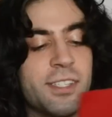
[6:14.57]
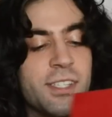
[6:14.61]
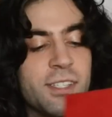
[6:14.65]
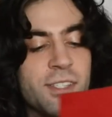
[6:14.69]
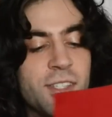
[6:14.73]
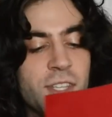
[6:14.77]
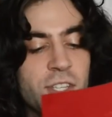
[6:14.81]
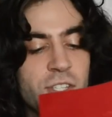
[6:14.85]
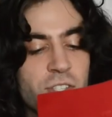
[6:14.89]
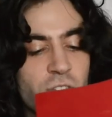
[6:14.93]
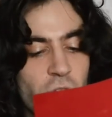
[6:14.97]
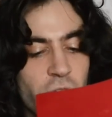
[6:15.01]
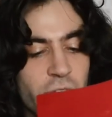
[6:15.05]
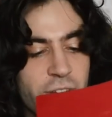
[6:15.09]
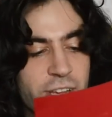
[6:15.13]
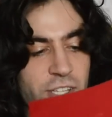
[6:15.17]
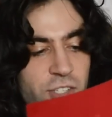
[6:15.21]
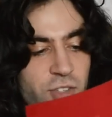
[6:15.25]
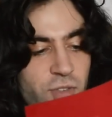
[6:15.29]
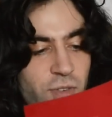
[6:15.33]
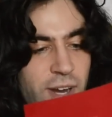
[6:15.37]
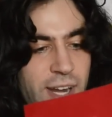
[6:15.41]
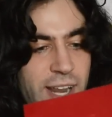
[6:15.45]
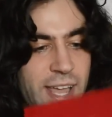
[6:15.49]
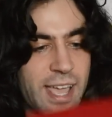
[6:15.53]
is the
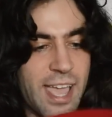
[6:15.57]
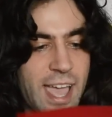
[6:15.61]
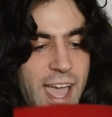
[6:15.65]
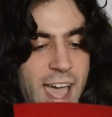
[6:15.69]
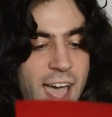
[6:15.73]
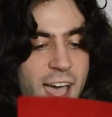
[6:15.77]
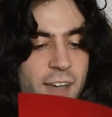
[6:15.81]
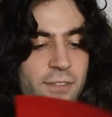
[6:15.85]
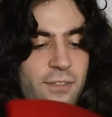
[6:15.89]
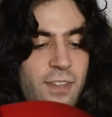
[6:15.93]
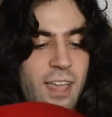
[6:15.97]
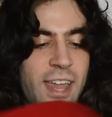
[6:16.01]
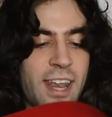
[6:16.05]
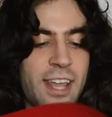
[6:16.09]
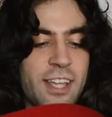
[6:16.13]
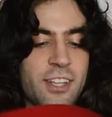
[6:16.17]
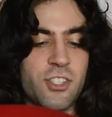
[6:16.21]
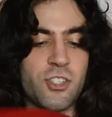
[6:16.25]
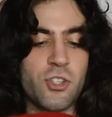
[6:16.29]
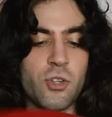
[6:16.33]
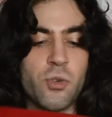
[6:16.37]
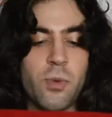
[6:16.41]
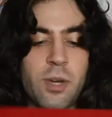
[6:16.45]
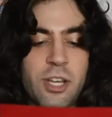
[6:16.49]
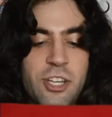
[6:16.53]
darkest red I have, and I
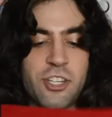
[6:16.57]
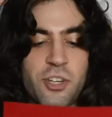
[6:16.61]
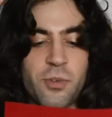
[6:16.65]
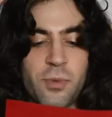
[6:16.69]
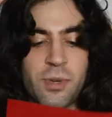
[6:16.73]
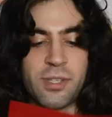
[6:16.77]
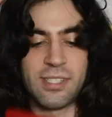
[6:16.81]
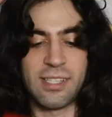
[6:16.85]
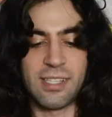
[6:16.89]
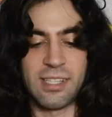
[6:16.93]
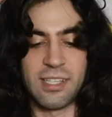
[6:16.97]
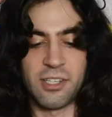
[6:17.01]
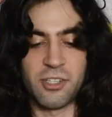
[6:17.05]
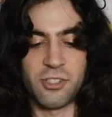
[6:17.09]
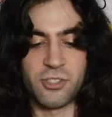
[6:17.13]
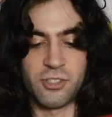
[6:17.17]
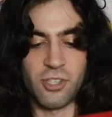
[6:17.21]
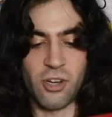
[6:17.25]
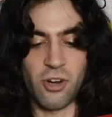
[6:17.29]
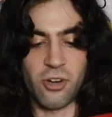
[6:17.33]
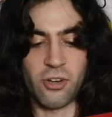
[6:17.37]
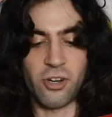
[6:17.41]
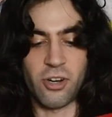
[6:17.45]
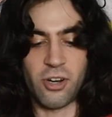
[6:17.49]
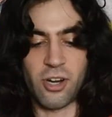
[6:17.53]
do wish it was a little
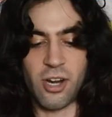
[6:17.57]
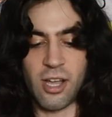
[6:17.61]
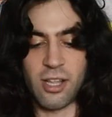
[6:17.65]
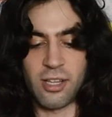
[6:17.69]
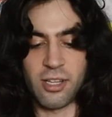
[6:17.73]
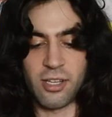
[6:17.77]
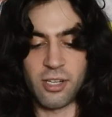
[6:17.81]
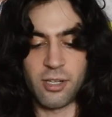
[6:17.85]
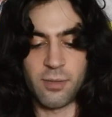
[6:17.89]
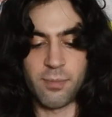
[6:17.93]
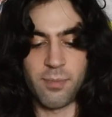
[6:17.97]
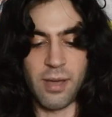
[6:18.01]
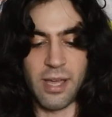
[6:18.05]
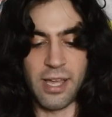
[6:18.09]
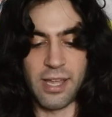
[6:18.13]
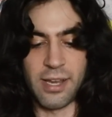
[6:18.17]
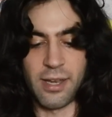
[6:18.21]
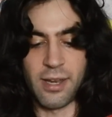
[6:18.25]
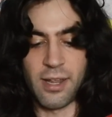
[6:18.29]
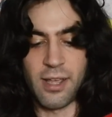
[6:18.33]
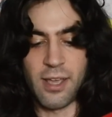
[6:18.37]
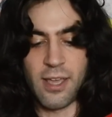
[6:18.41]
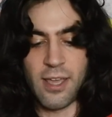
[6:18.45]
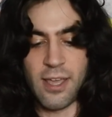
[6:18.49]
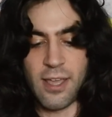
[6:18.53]
darker colored, but
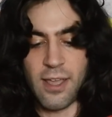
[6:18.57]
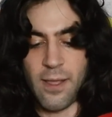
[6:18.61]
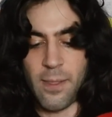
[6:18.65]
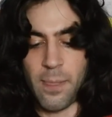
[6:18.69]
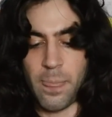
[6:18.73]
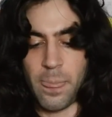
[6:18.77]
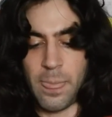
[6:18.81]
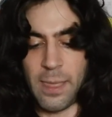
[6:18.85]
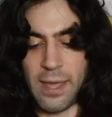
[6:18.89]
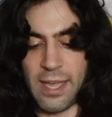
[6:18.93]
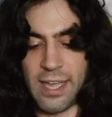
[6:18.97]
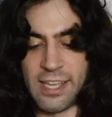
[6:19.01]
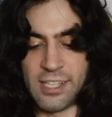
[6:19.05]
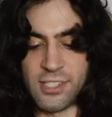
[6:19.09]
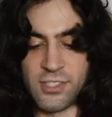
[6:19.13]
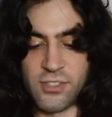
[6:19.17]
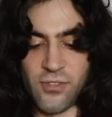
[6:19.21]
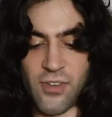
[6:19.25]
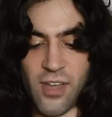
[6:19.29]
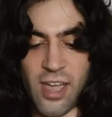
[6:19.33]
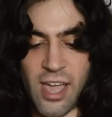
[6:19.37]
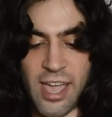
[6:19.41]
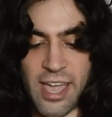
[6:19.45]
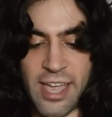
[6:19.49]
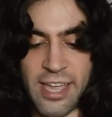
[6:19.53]
it's
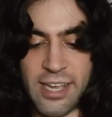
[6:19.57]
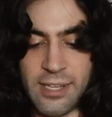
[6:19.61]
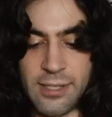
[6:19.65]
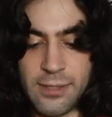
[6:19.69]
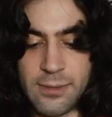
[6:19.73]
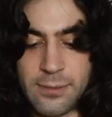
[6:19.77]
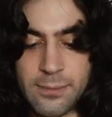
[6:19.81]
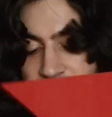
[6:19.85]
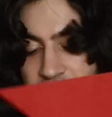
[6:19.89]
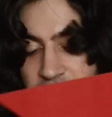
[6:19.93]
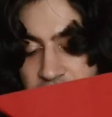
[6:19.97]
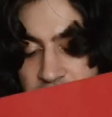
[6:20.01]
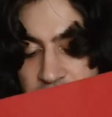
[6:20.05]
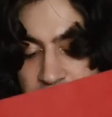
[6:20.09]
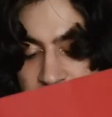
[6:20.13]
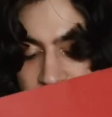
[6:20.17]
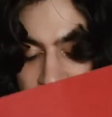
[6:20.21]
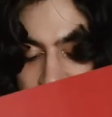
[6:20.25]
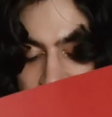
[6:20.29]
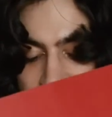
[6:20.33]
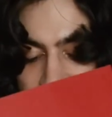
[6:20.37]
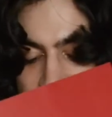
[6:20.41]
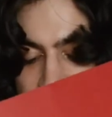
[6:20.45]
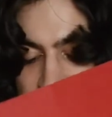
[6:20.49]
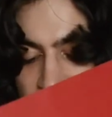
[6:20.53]
fine. The other
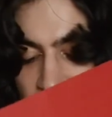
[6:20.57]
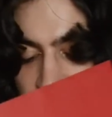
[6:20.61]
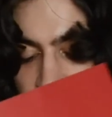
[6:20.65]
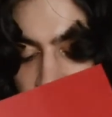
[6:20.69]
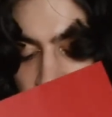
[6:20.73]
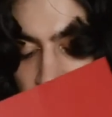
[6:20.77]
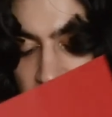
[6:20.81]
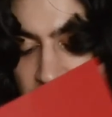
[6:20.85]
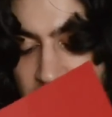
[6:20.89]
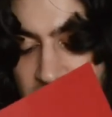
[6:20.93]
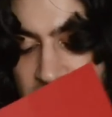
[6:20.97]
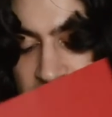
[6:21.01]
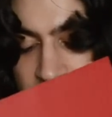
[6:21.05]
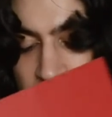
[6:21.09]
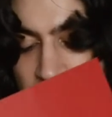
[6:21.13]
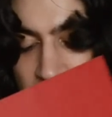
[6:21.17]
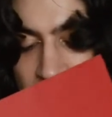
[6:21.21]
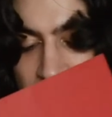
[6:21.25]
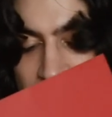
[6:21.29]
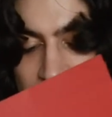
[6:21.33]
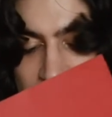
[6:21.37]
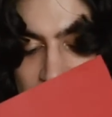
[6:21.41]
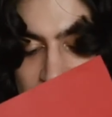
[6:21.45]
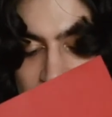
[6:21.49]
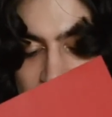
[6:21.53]
thing that's tough about this
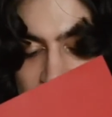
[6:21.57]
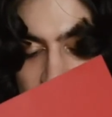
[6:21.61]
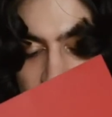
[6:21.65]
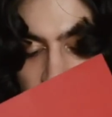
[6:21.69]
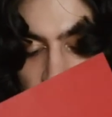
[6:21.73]
mask is I